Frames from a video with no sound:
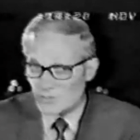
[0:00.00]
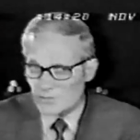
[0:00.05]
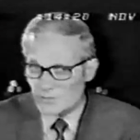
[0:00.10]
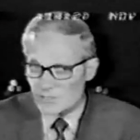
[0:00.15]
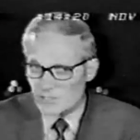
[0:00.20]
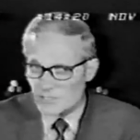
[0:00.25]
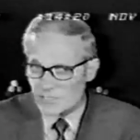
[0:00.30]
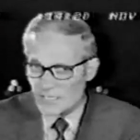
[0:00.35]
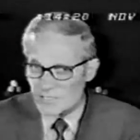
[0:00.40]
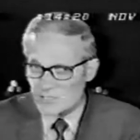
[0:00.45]

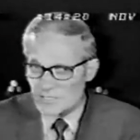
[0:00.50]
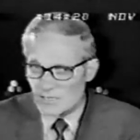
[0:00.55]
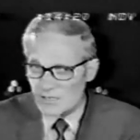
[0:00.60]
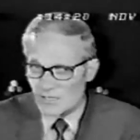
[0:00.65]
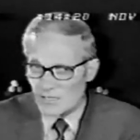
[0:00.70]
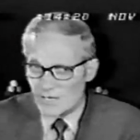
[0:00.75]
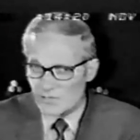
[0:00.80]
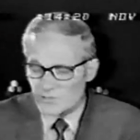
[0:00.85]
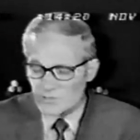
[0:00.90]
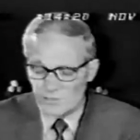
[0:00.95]
discussing
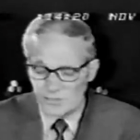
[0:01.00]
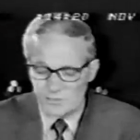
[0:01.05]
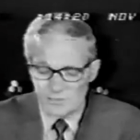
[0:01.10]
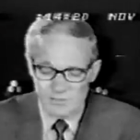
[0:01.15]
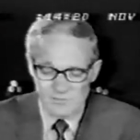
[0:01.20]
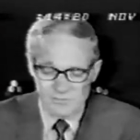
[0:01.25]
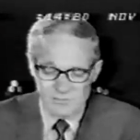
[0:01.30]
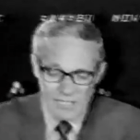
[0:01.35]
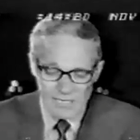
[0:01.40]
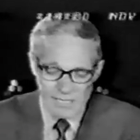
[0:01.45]
the exodus
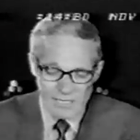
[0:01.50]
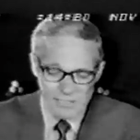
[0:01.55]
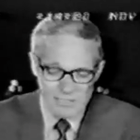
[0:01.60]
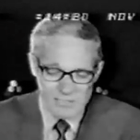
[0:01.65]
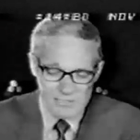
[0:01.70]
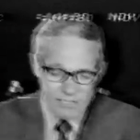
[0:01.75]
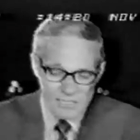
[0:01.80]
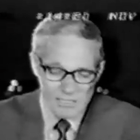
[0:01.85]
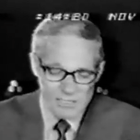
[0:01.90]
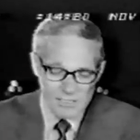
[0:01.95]
of
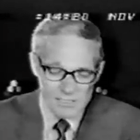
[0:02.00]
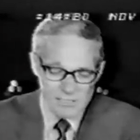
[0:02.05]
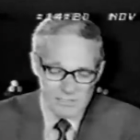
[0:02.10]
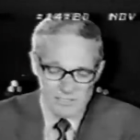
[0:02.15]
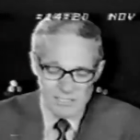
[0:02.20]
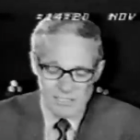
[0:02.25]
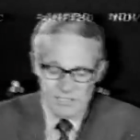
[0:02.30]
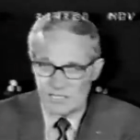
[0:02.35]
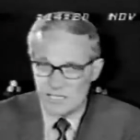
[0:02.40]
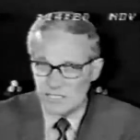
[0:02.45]
scientists
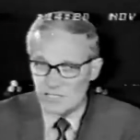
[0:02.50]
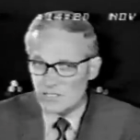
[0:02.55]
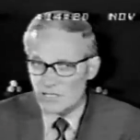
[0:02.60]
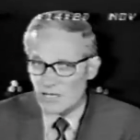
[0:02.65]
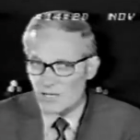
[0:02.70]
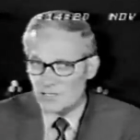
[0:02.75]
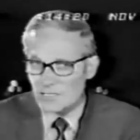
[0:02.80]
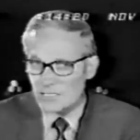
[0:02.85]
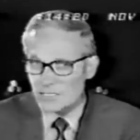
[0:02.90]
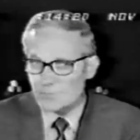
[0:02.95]
says he's
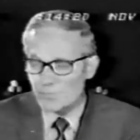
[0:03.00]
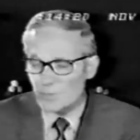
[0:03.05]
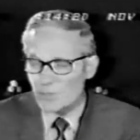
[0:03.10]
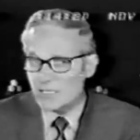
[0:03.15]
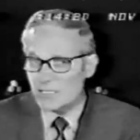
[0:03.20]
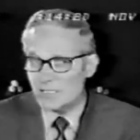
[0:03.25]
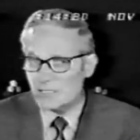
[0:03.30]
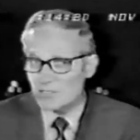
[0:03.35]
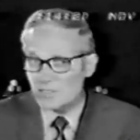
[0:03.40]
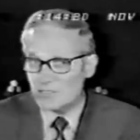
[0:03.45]
not
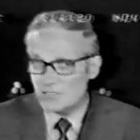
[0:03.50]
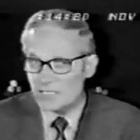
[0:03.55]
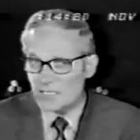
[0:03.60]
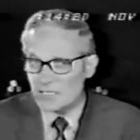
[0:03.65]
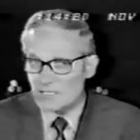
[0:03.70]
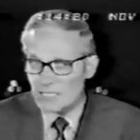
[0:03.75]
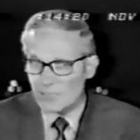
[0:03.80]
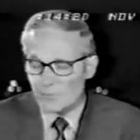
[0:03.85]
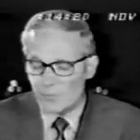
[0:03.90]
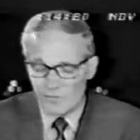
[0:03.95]
displeased to see
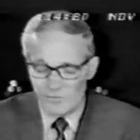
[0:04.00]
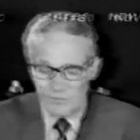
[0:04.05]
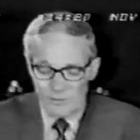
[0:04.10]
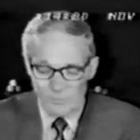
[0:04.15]
some of them